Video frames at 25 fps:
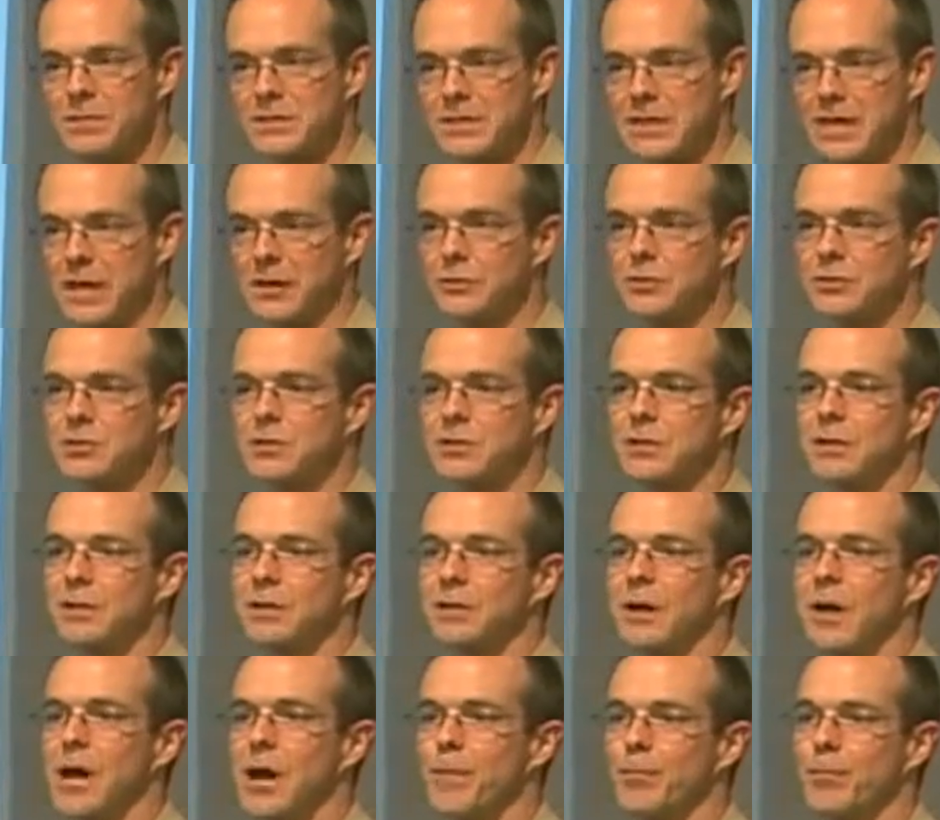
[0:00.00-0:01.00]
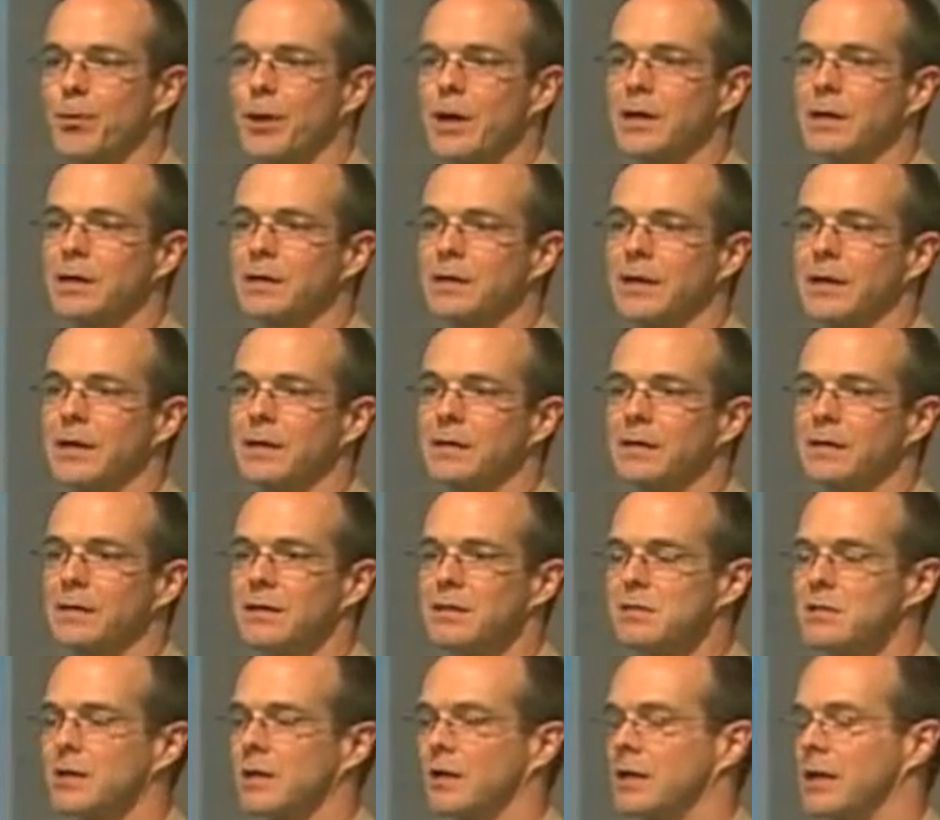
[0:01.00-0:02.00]
tells to upregulate
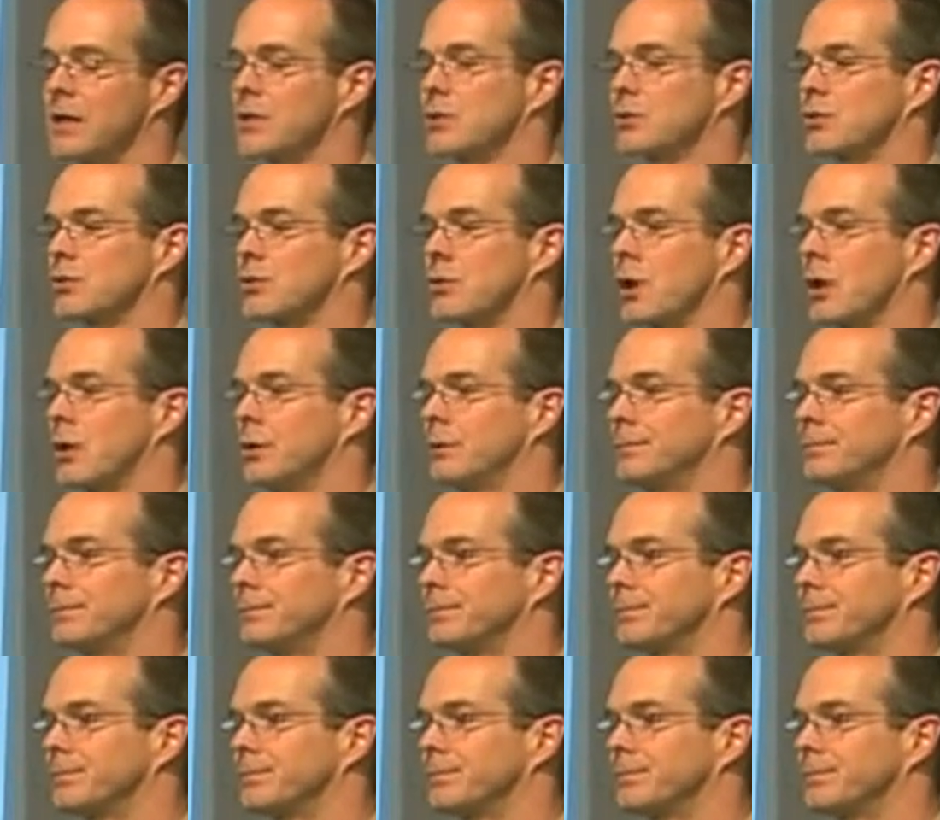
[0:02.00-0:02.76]
is cholesterol.